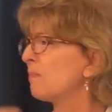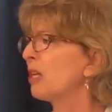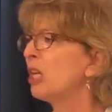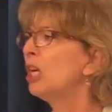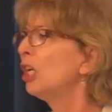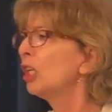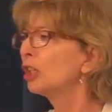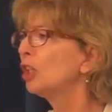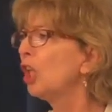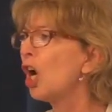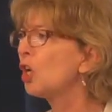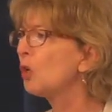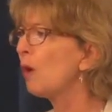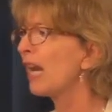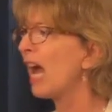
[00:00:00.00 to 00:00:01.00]
me.
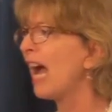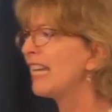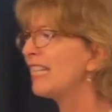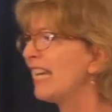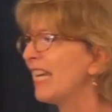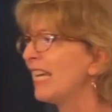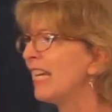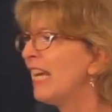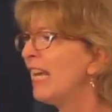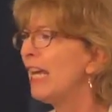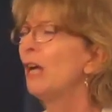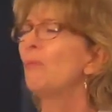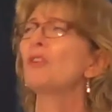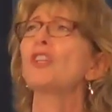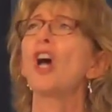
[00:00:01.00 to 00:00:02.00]
Look what I did. It was